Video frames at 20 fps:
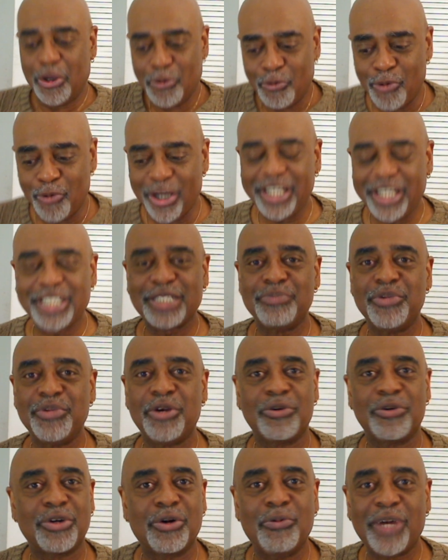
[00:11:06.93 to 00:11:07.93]
What is a
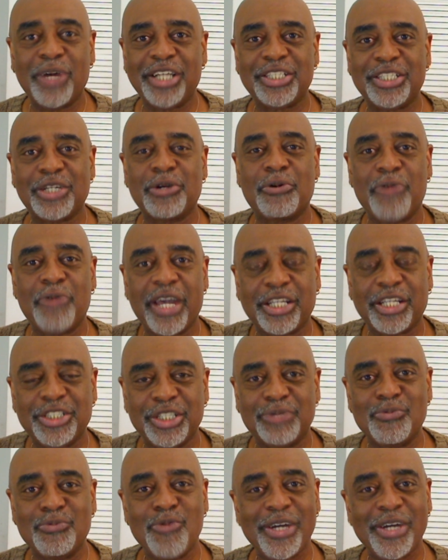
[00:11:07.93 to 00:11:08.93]
miracle? What is a correction?
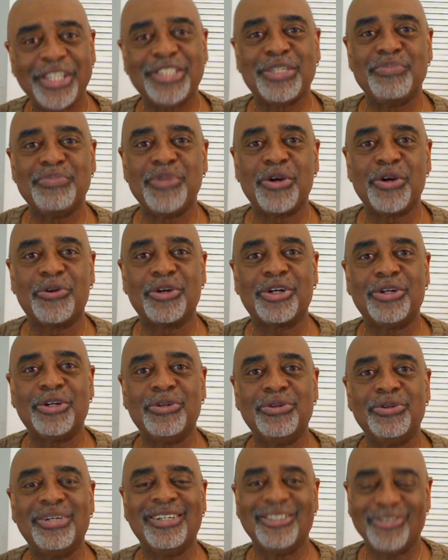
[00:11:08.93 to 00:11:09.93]
What is a miracle?
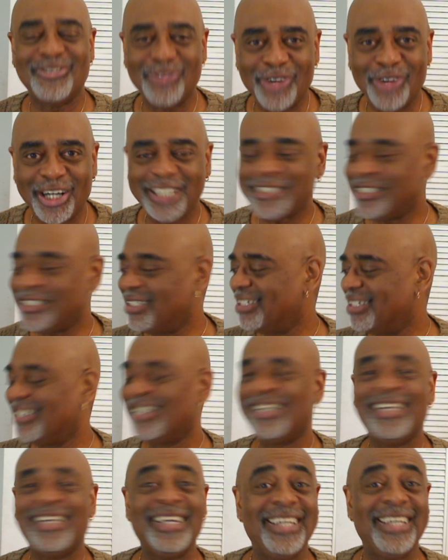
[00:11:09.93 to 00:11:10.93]
What
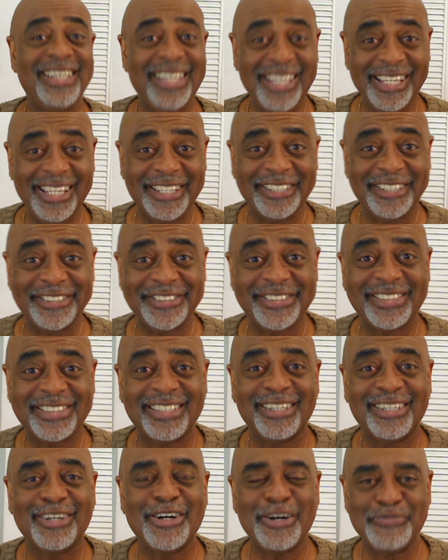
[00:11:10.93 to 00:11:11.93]
is
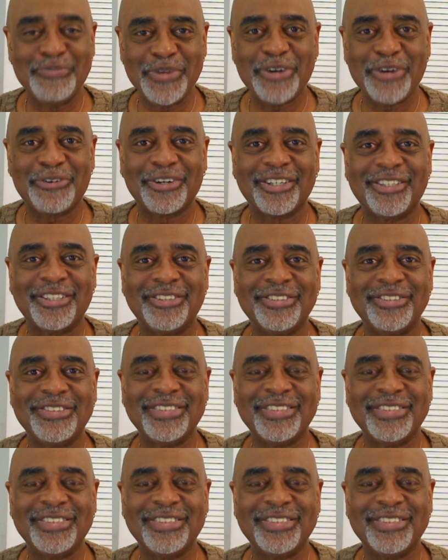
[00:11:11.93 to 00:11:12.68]
a miracle?